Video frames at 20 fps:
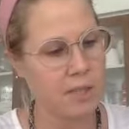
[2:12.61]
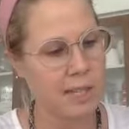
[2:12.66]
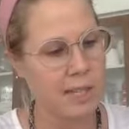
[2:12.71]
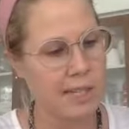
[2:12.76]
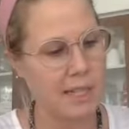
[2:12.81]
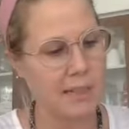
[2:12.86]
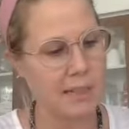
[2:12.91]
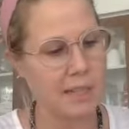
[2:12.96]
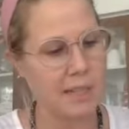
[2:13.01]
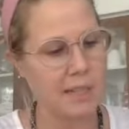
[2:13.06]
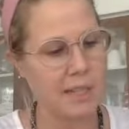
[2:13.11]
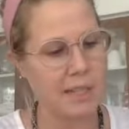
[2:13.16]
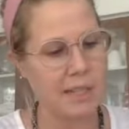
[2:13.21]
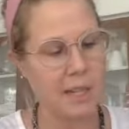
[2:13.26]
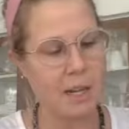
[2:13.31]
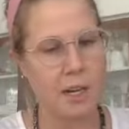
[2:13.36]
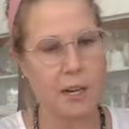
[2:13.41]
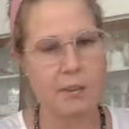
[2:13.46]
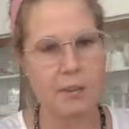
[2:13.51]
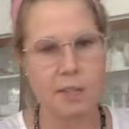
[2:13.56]
taking the skin
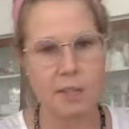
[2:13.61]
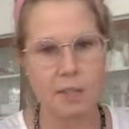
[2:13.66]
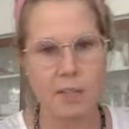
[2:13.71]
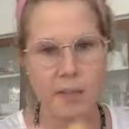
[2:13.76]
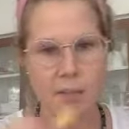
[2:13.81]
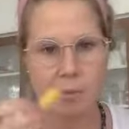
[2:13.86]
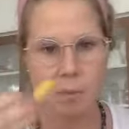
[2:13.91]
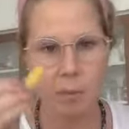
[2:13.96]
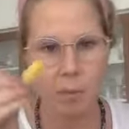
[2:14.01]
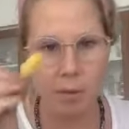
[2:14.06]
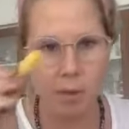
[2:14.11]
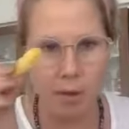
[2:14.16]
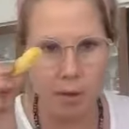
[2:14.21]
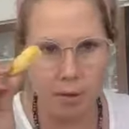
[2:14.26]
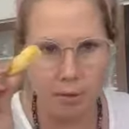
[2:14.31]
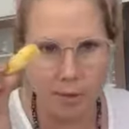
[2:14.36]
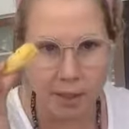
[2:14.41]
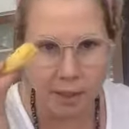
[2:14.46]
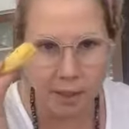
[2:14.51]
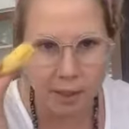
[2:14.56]
off. It doesn't have to be
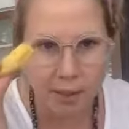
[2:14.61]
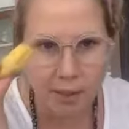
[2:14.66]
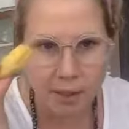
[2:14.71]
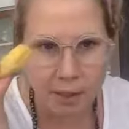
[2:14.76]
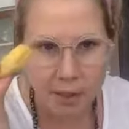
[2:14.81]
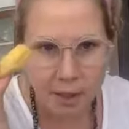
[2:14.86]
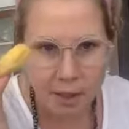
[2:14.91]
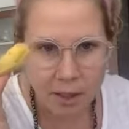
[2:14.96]
perfect.